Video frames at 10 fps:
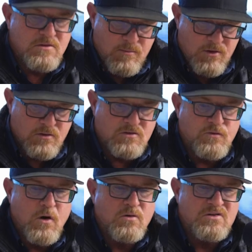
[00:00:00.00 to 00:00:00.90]
some of those
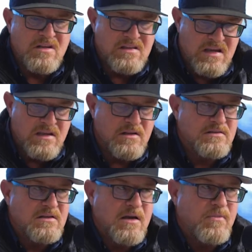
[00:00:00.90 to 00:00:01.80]
folks need
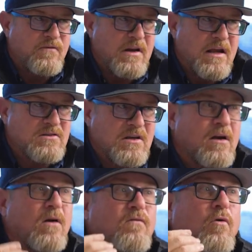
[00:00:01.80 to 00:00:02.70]
this type of
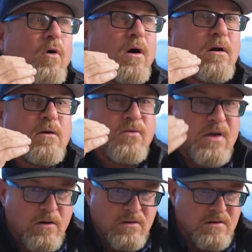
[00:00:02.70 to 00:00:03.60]
financing for
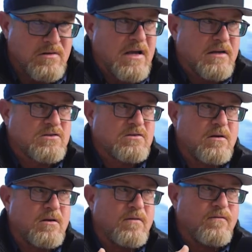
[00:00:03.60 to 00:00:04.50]
their next
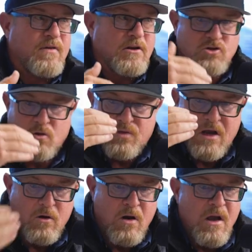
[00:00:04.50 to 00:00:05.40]
venture,
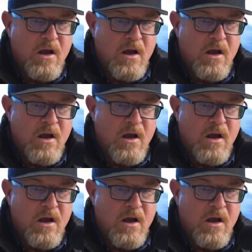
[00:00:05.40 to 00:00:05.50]
their